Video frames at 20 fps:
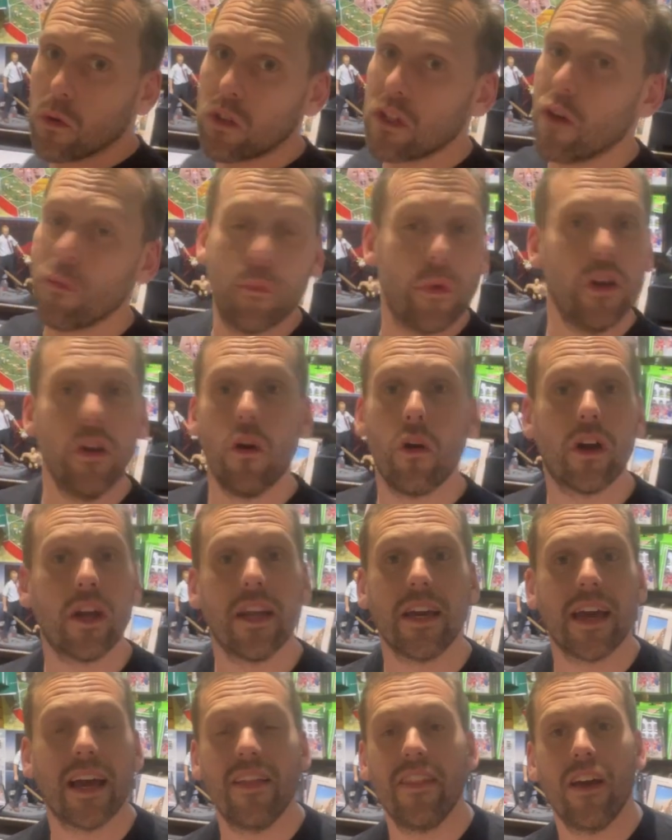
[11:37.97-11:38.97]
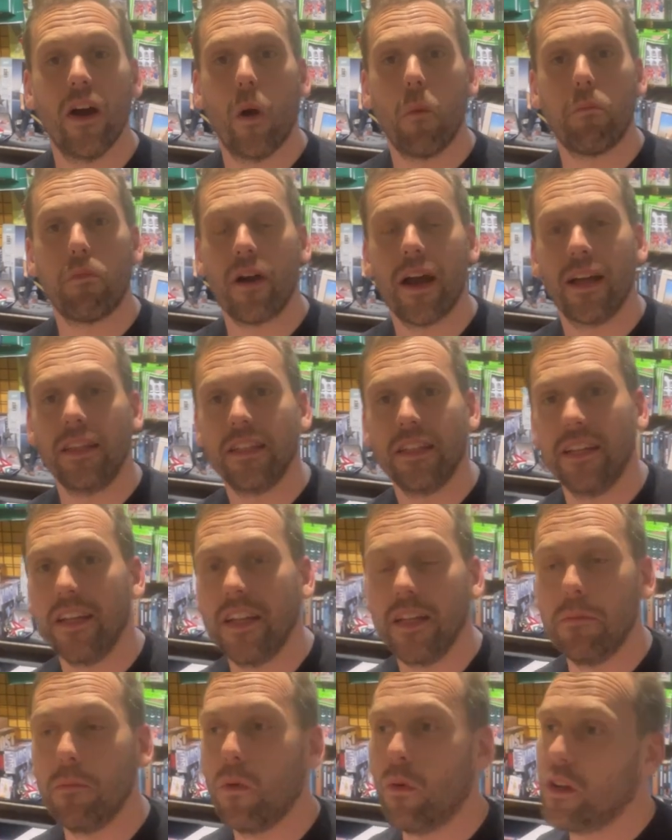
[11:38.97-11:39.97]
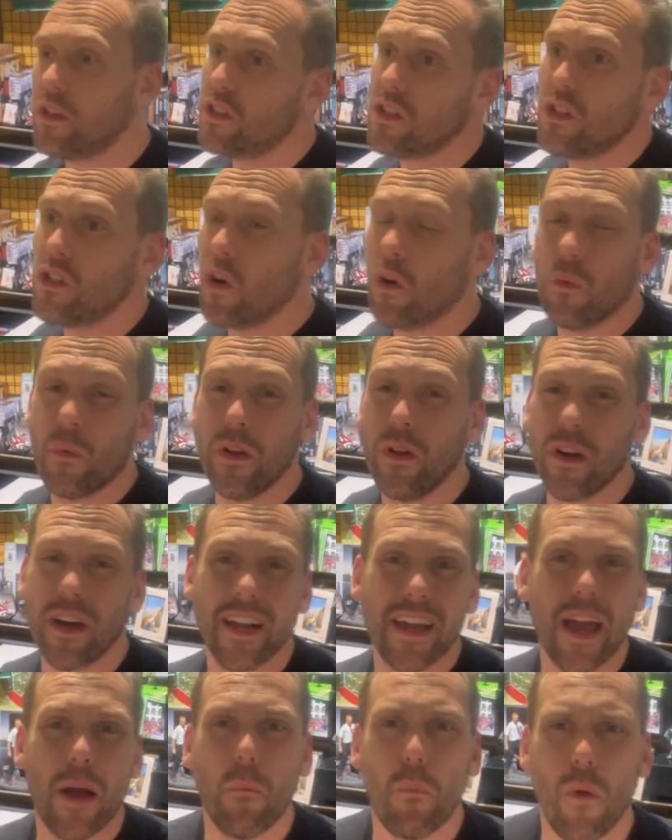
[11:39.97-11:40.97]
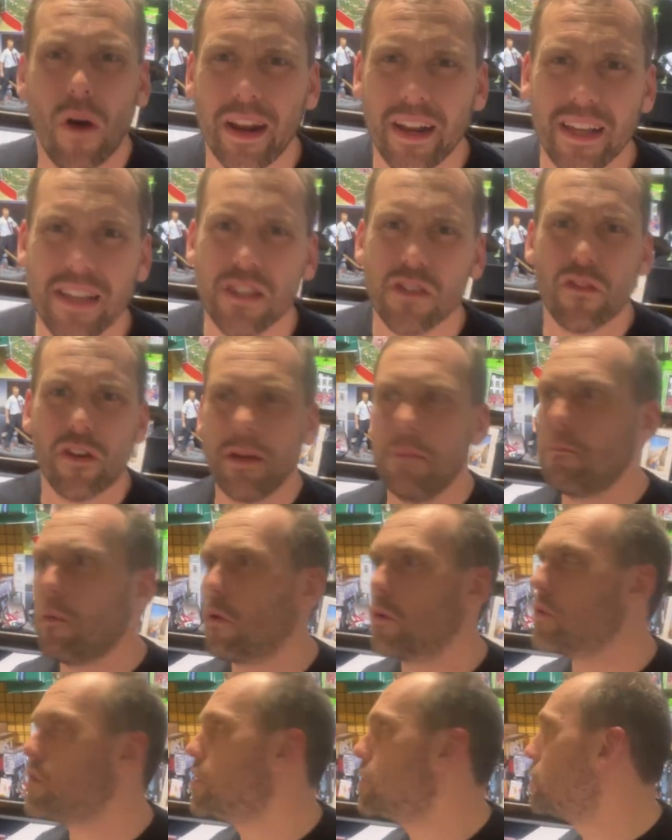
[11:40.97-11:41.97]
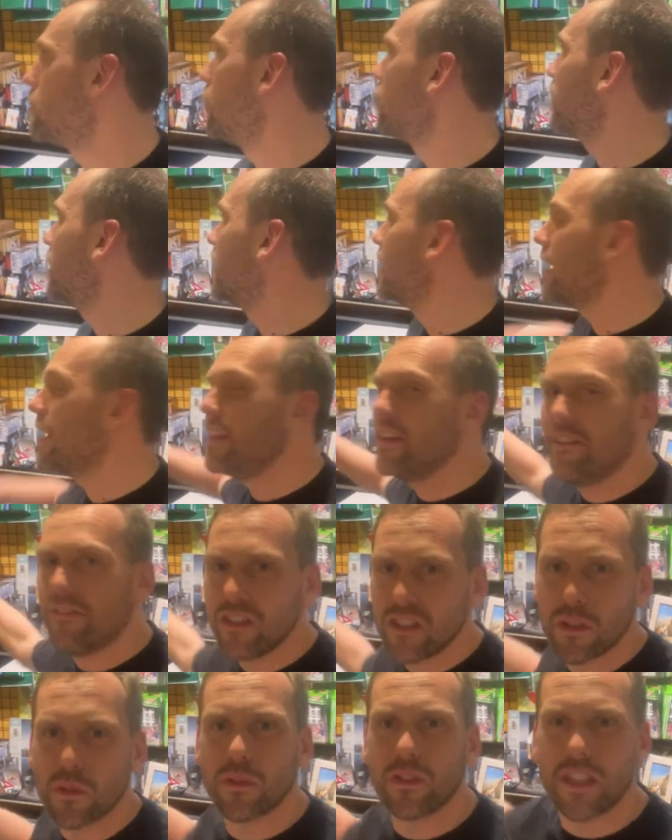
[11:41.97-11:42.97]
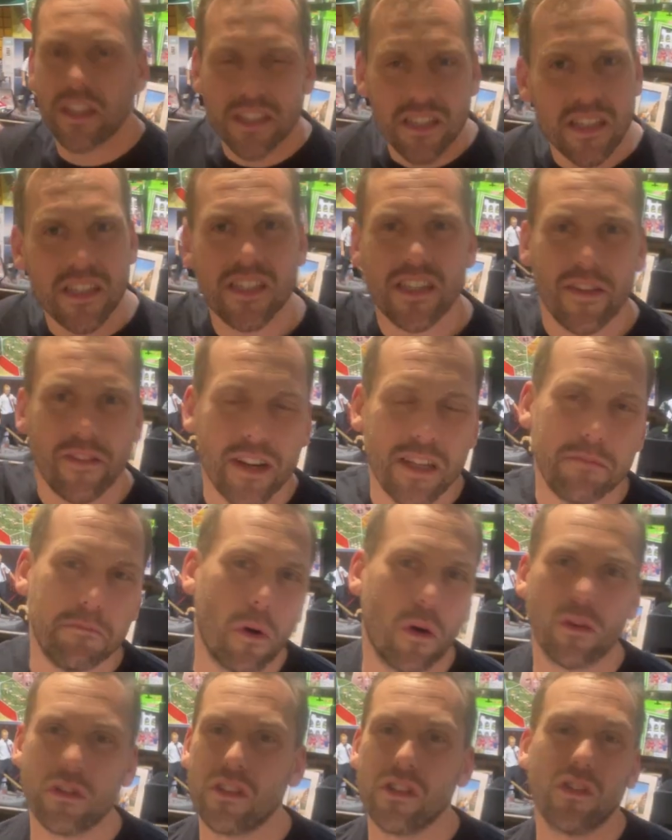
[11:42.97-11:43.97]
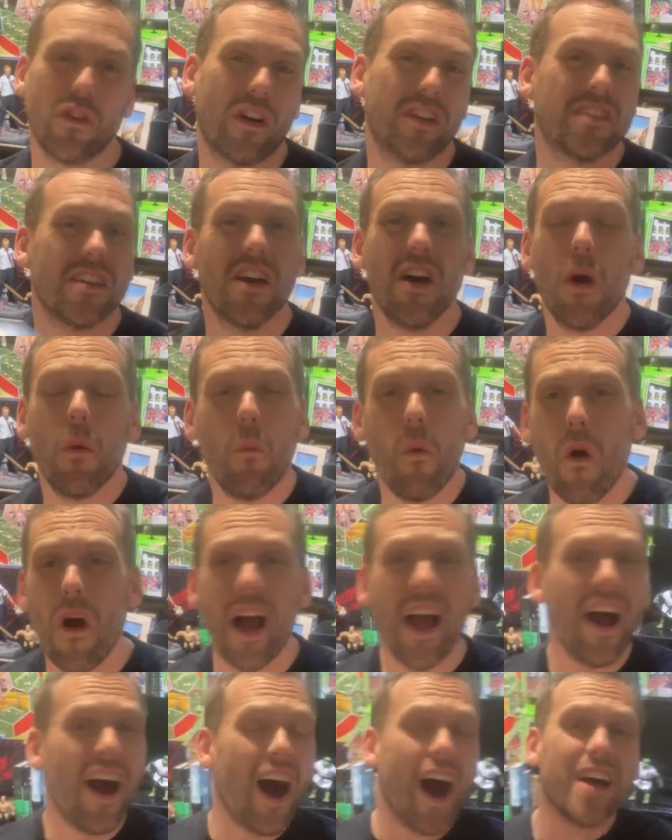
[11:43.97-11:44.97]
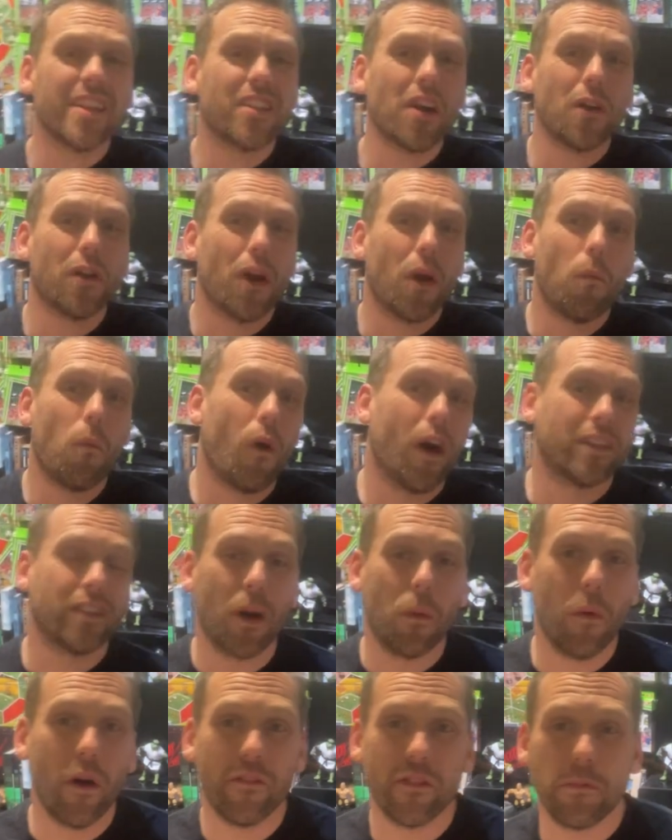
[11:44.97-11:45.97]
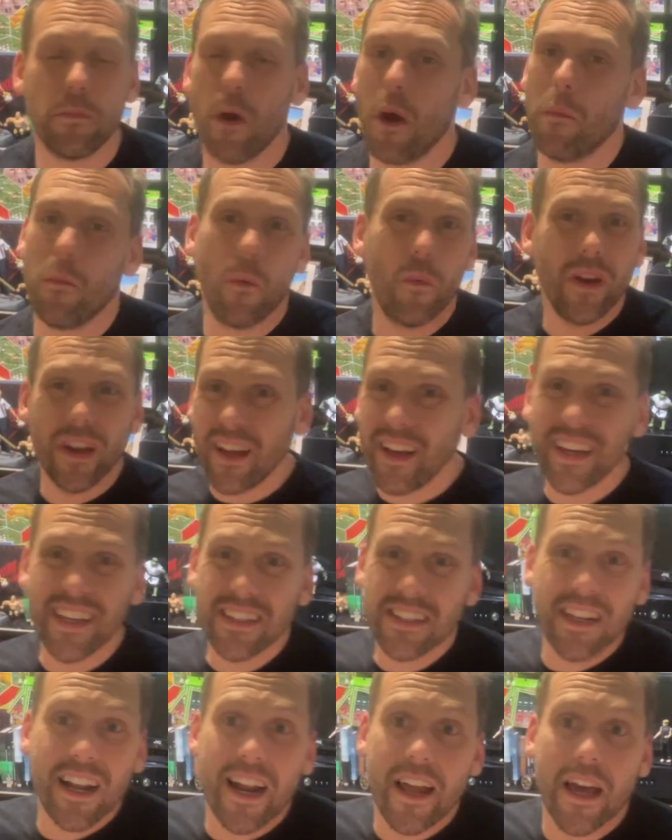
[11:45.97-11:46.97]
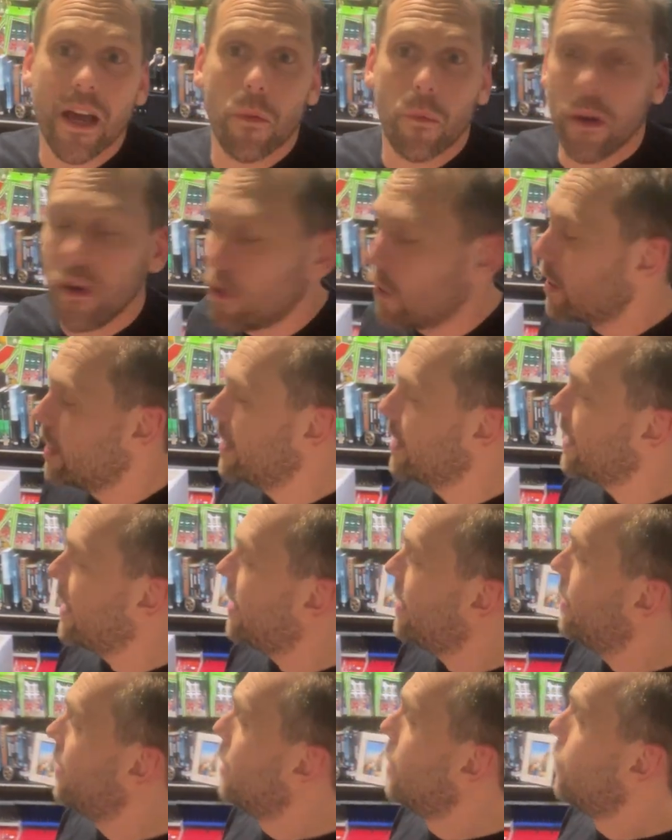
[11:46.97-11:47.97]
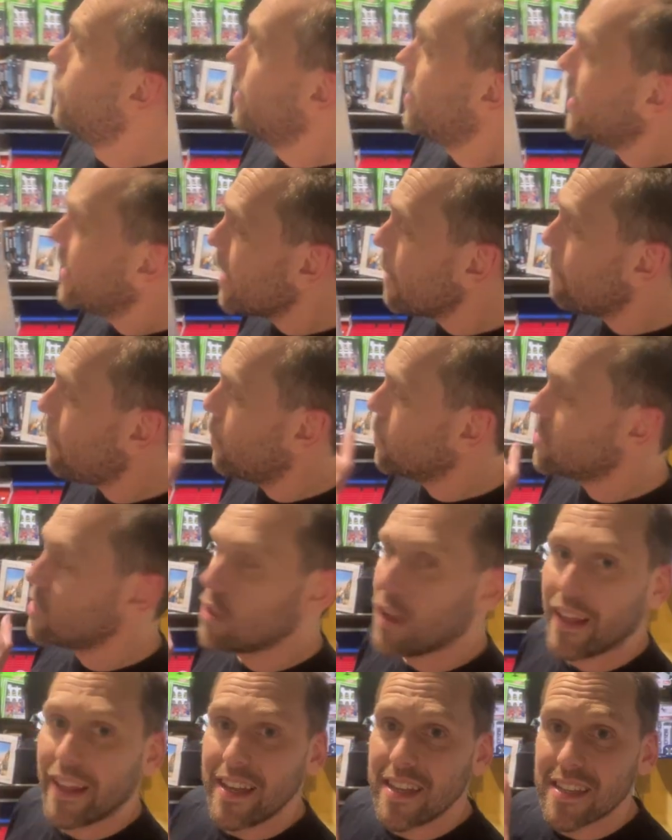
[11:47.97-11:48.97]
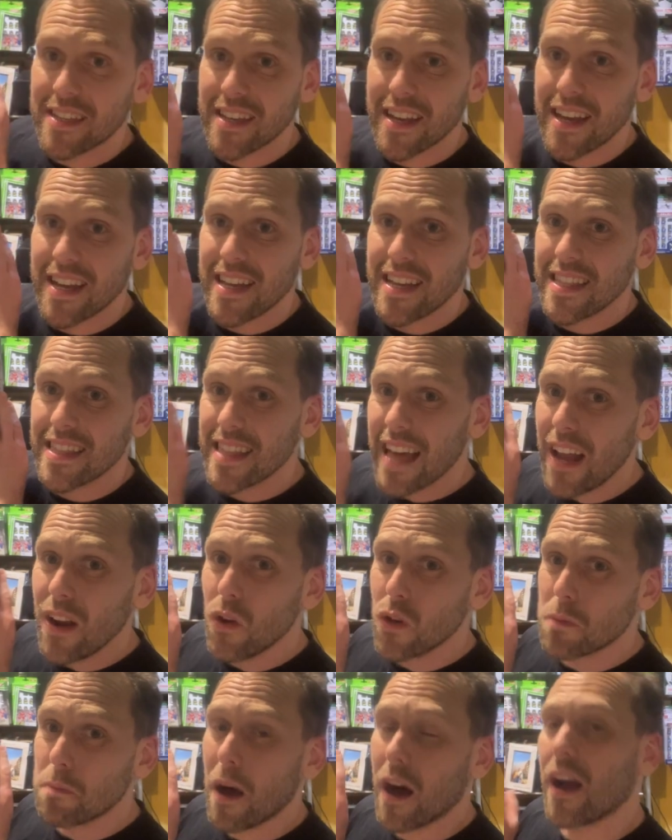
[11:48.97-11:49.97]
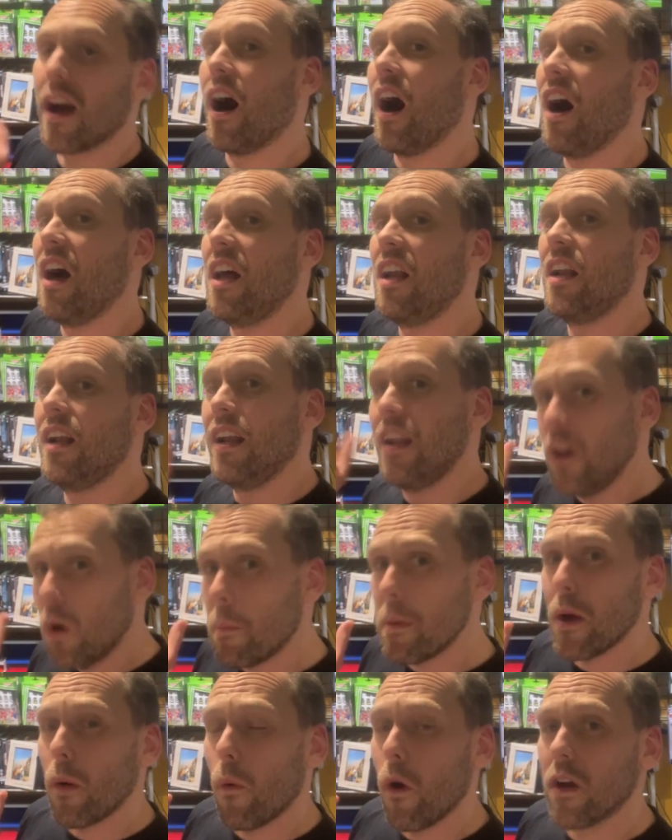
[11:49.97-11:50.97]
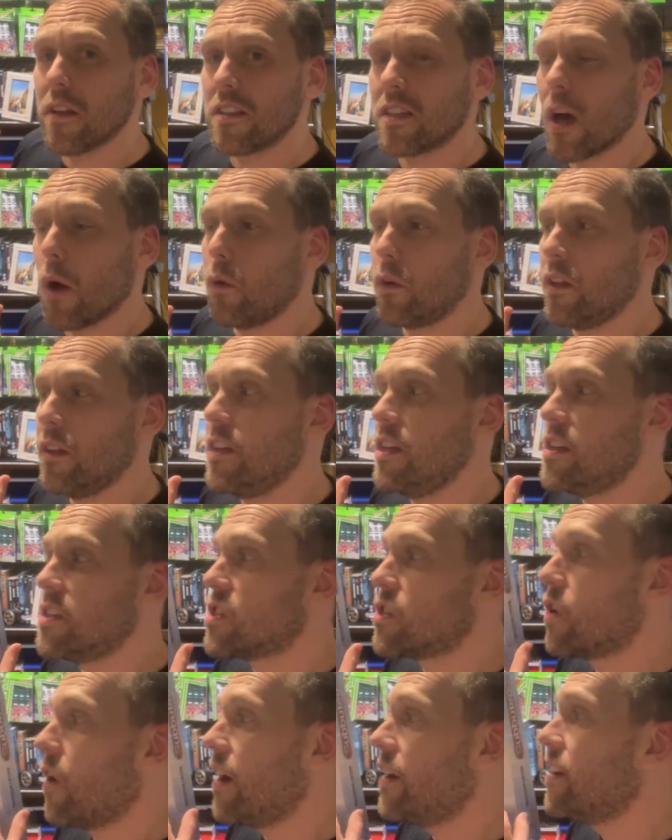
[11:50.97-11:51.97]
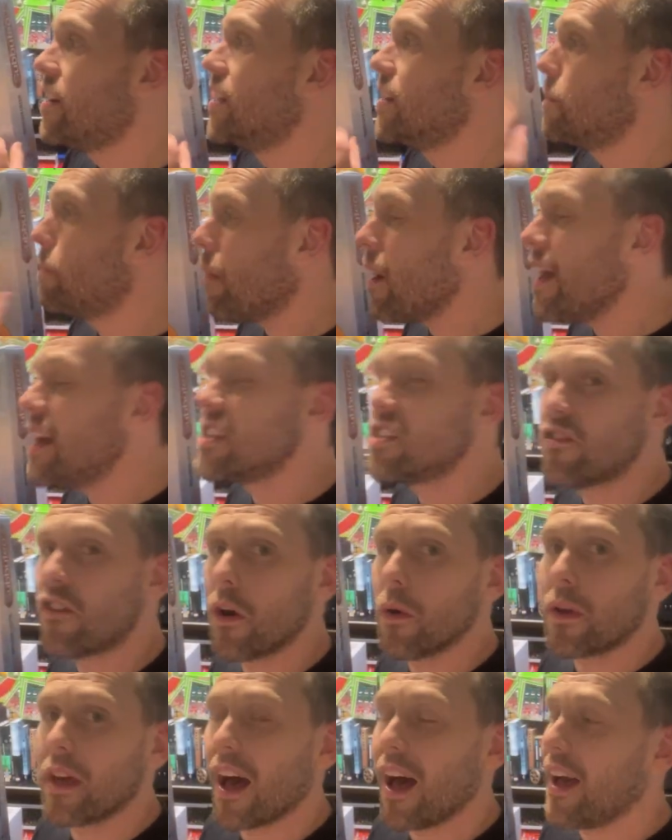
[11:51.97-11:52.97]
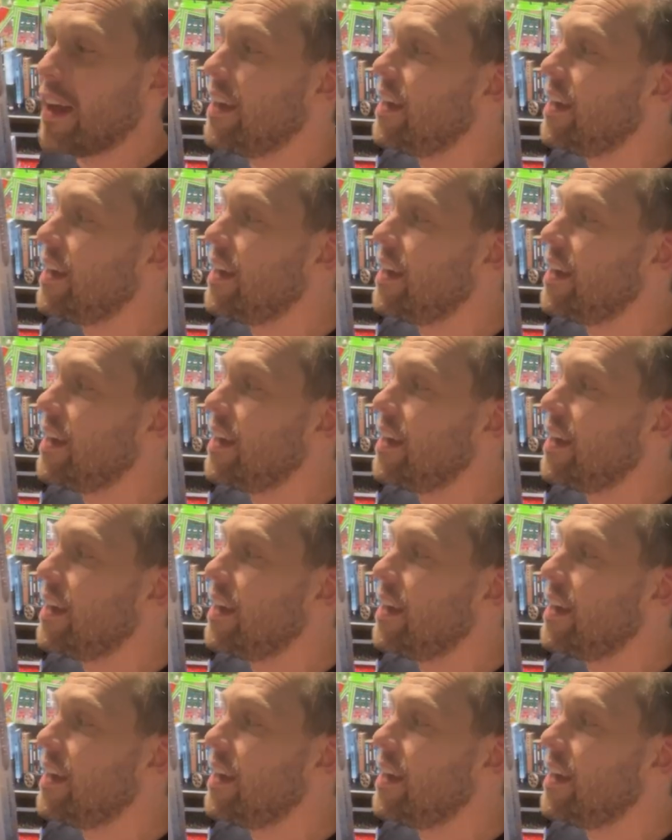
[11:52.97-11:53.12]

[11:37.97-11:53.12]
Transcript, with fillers: stuff. We're not going to get the old branding anymore. It's just not, we're not going to get Waddington's green boxes. We're not going to get the original 60s, 70s box designs. Why? I don't know why. I don't work for Spiro, but we, it's clear. We're not going to get it. We're going to get boxes like this. That looks pucker. Little bit of work to go on on the inside. The players are okay.